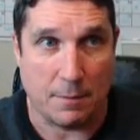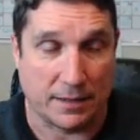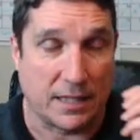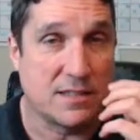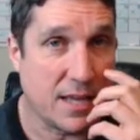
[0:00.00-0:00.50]

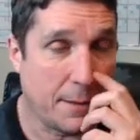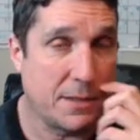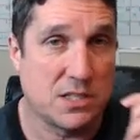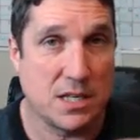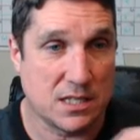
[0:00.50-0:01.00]
Like they set up
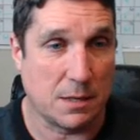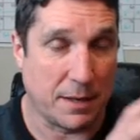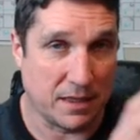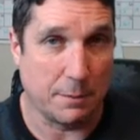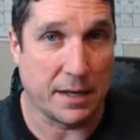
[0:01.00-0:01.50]
a system
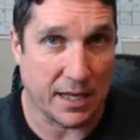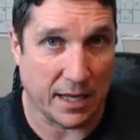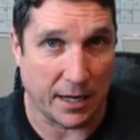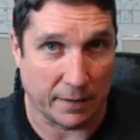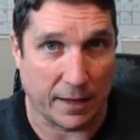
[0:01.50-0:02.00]
in the beginning.